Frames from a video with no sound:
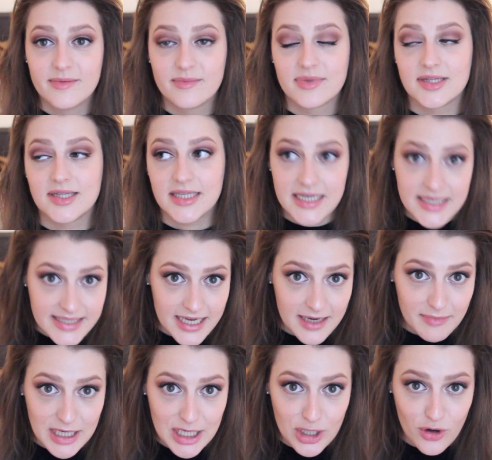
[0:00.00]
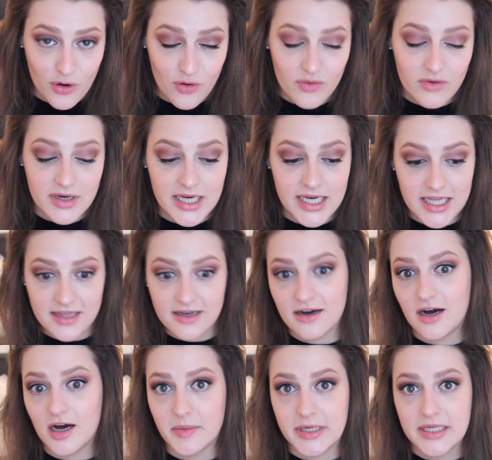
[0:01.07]
please let me know in the
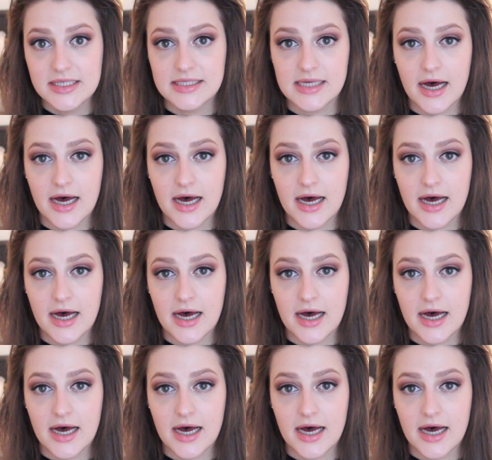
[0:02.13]
comments.